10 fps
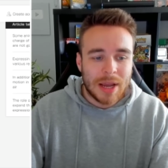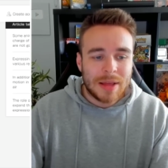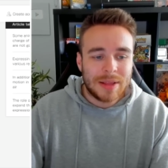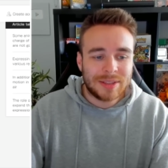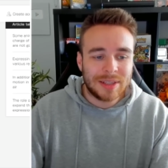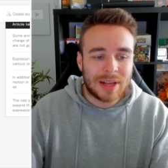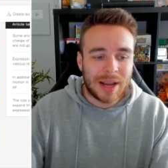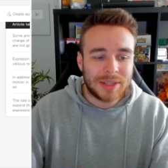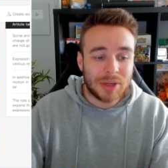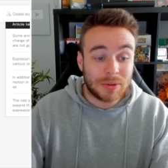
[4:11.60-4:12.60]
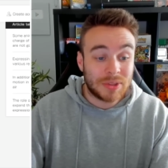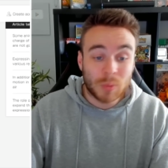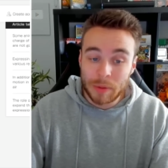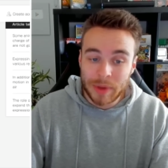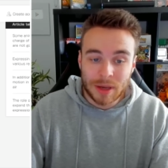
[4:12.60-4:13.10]
This is Glaceon
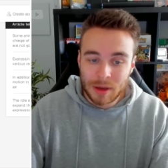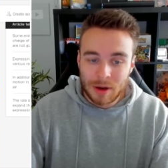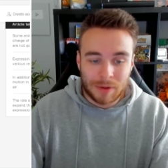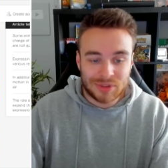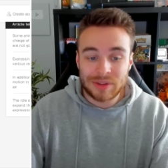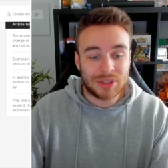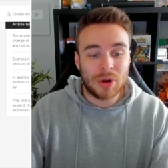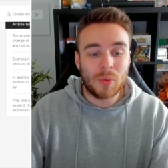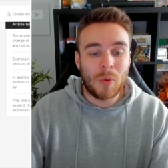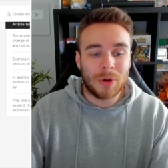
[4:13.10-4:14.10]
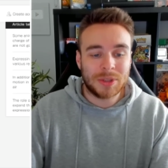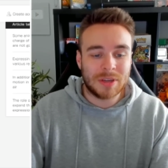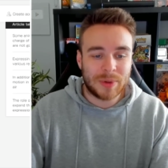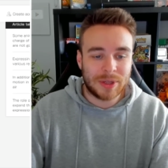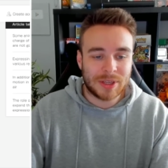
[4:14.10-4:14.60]
swimming. Obviously, there's no
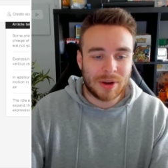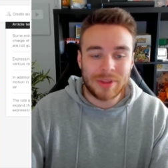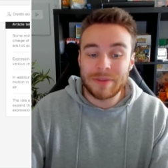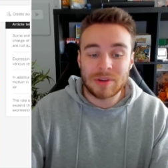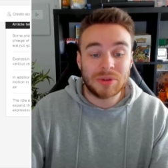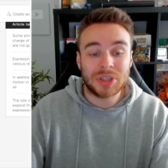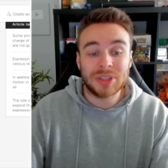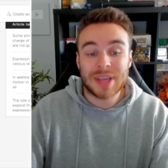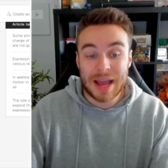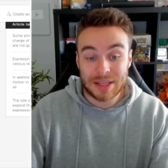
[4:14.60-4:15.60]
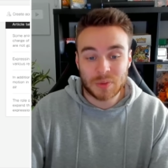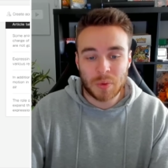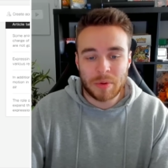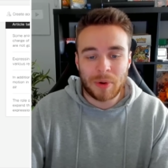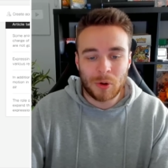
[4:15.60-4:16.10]
water, but the Eeveelutions can
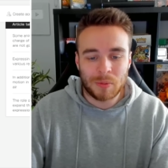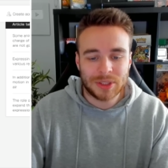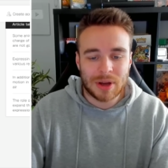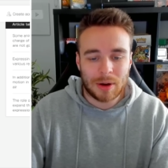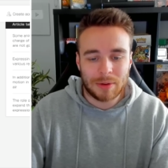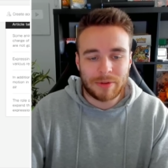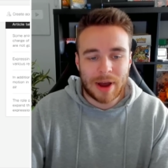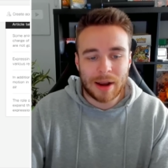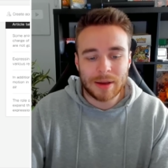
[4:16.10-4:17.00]
swim in Pokemon Scarlet and Violet.